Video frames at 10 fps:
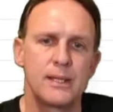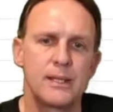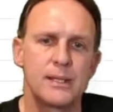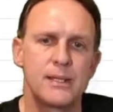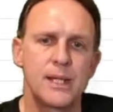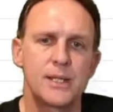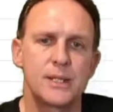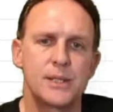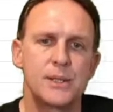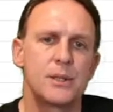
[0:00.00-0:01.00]

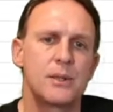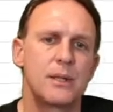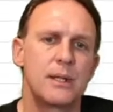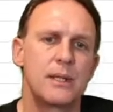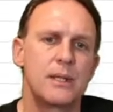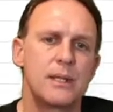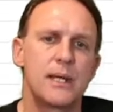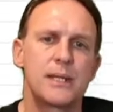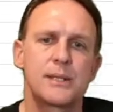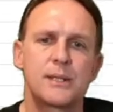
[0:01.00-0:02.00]
Test.
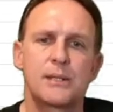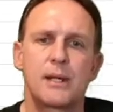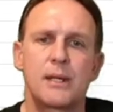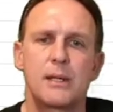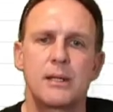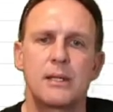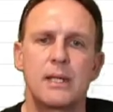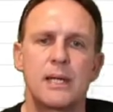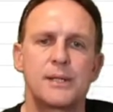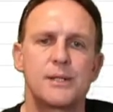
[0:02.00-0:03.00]
Yes,
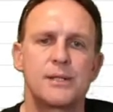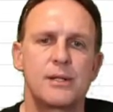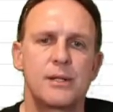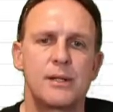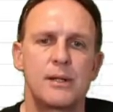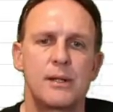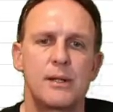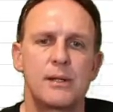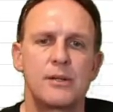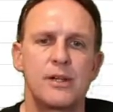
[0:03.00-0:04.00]
yes.
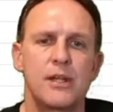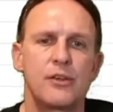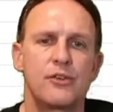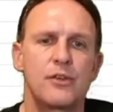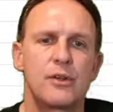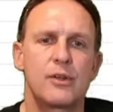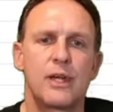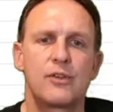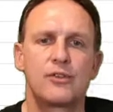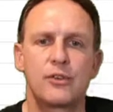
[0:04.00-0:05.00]
Test,
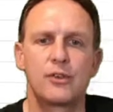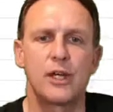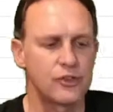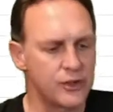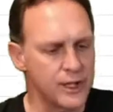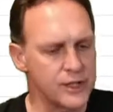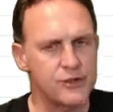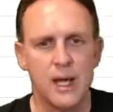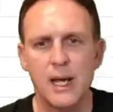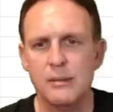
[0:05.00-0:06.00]
yes, yes. So that is
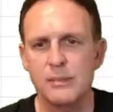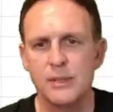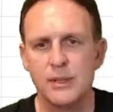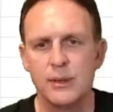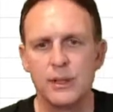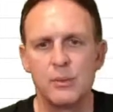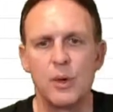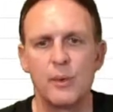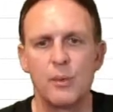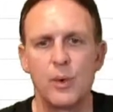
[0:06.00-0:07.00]
absolutely what
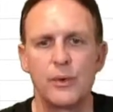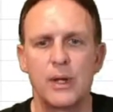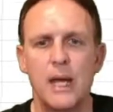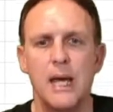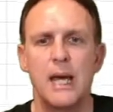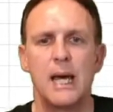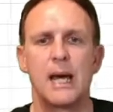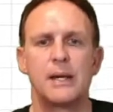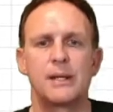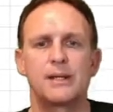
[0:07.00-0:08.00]
we want.
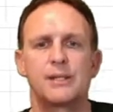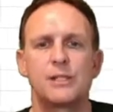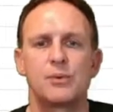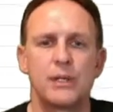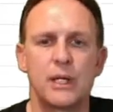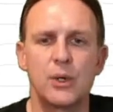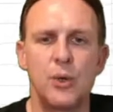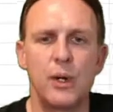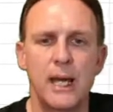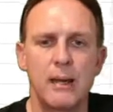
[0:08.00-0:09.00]
And this is what they
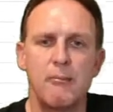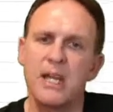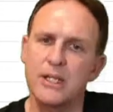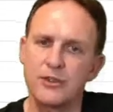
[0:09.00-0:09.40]
call a mixed